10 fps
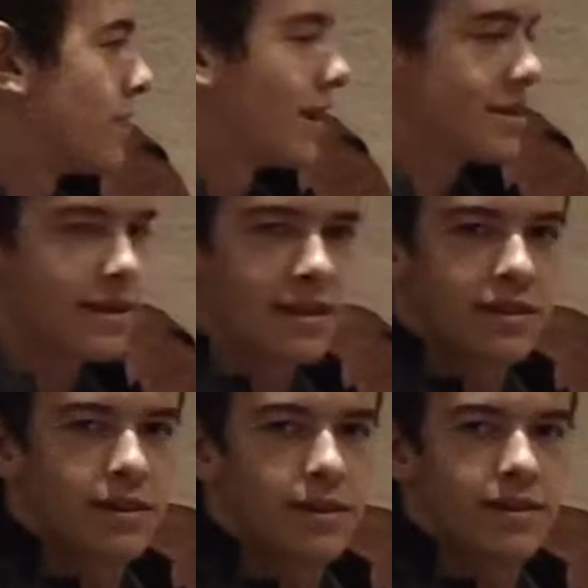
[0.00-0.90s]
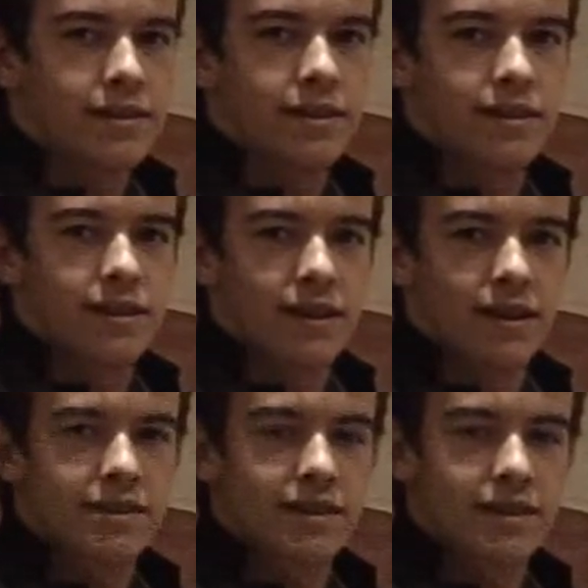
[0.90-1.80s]
that's going to do is it, uh,
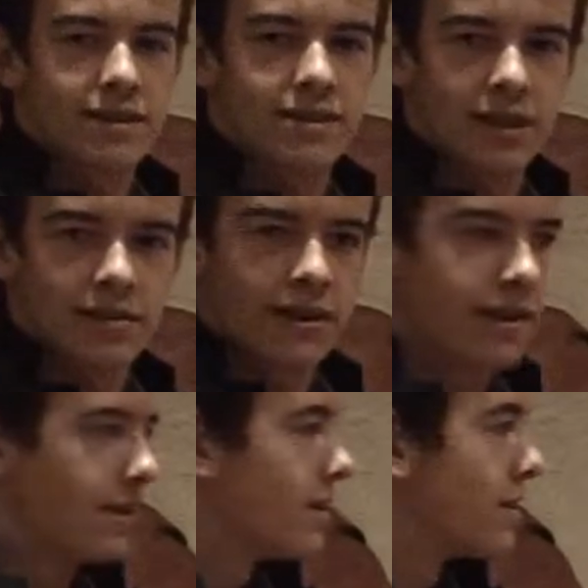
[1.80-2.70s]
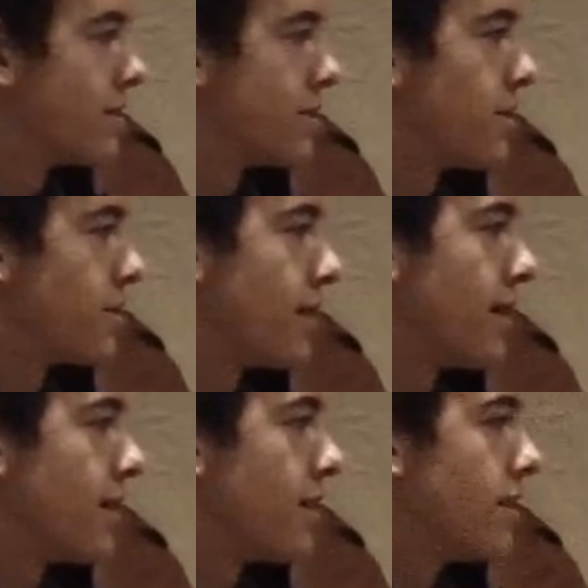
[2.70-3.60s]
it's going to accelerate to the
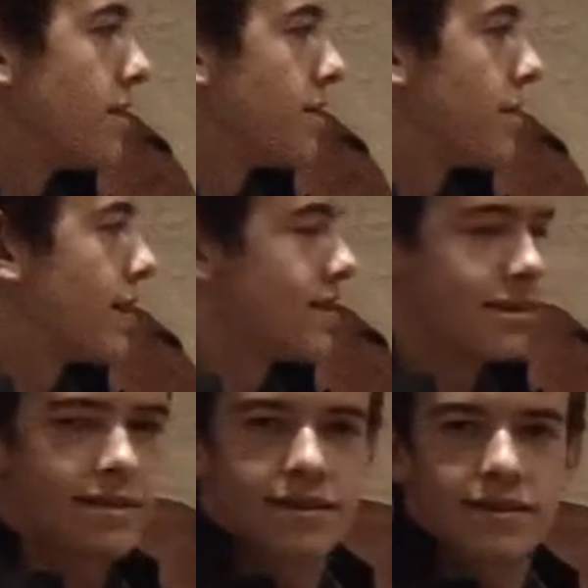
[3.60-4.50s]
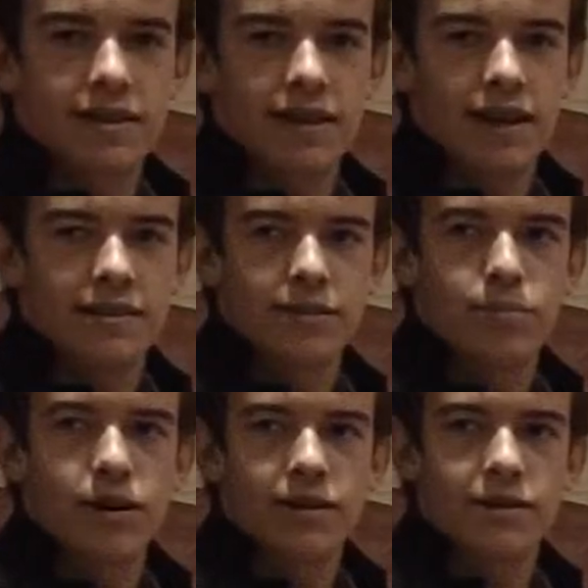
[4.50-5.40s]
right because it's, it has a
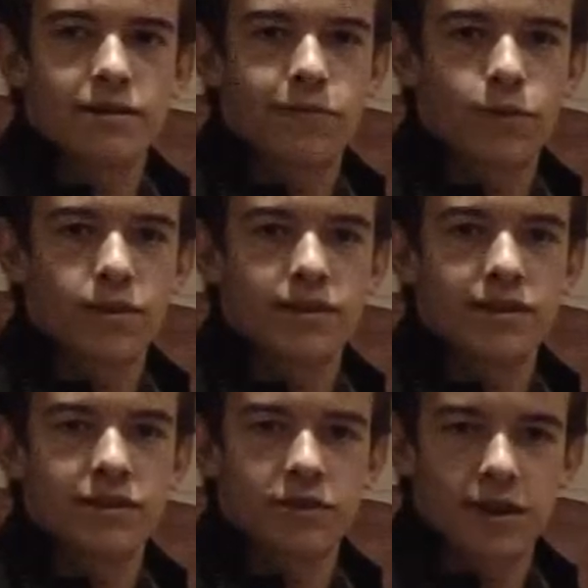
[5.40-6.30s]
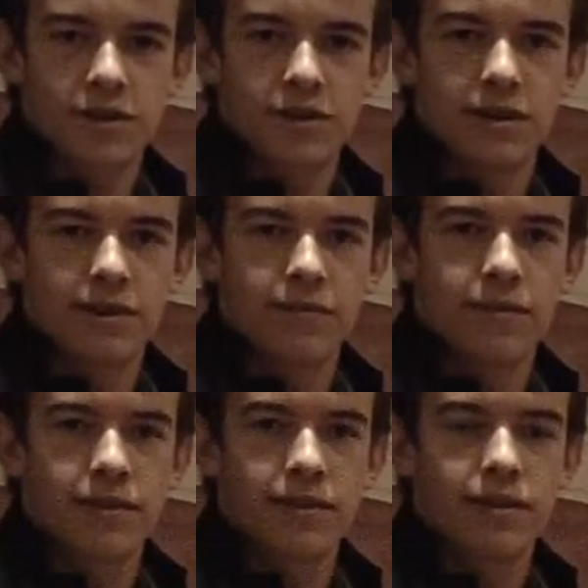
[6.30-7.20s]
positive force in the direction of
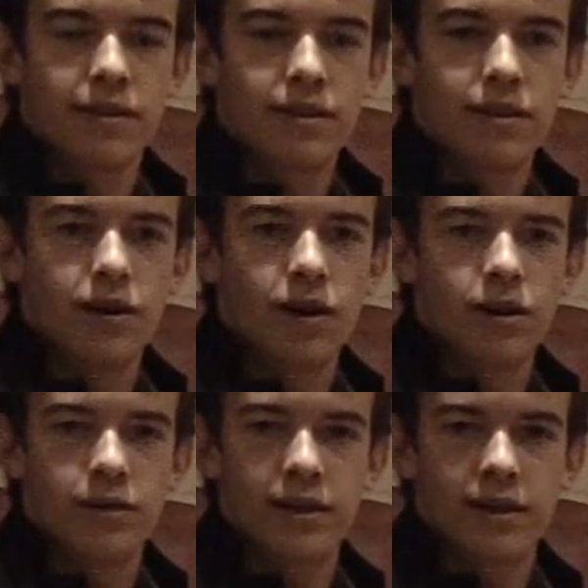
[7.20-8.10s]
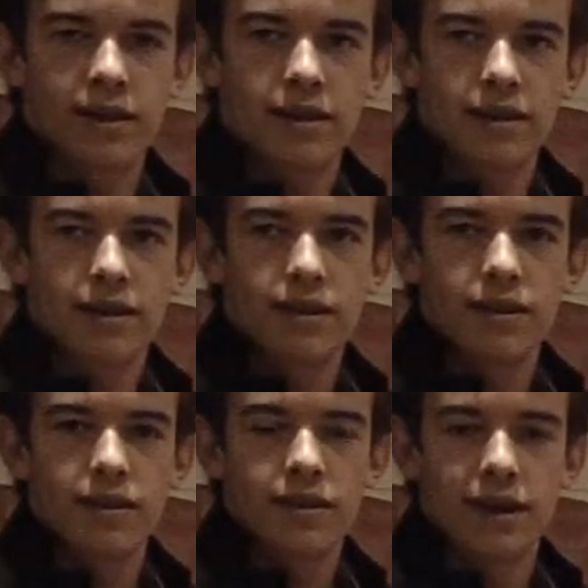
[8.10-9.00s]
the already
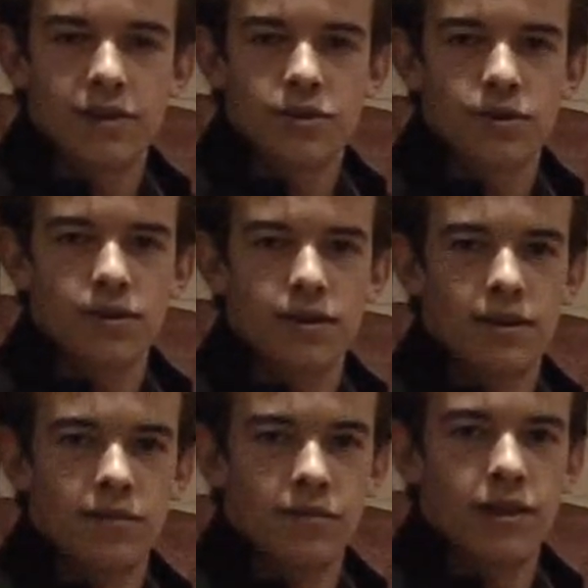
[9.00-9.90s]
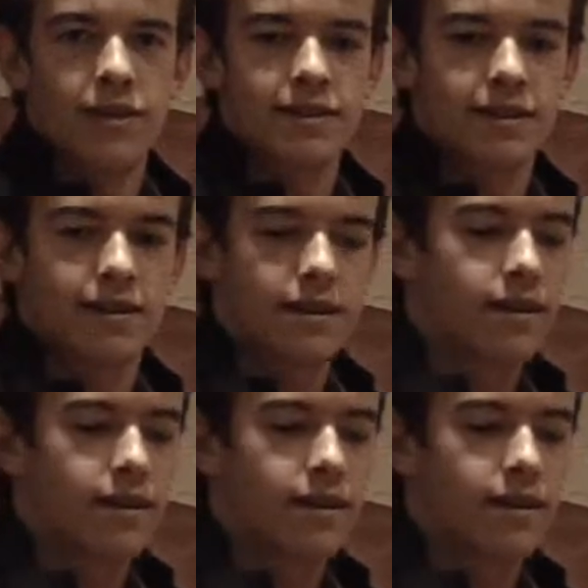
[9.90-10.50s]
natural uh, velocity.